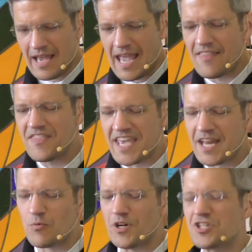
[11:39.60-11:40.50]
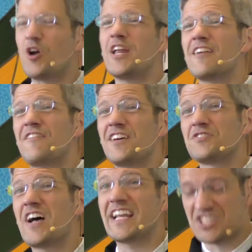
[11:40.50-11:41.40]
And then returning feels
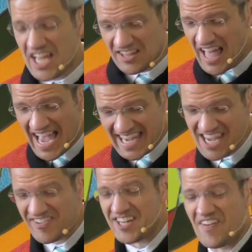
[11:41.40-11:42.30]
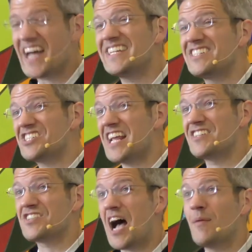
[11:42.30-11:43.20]
like jet lag, even if I didn't
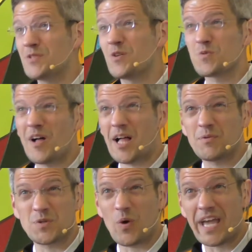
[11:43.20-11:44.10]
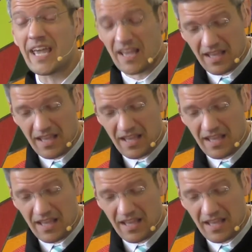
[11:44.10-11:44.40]
change time zones while I was away.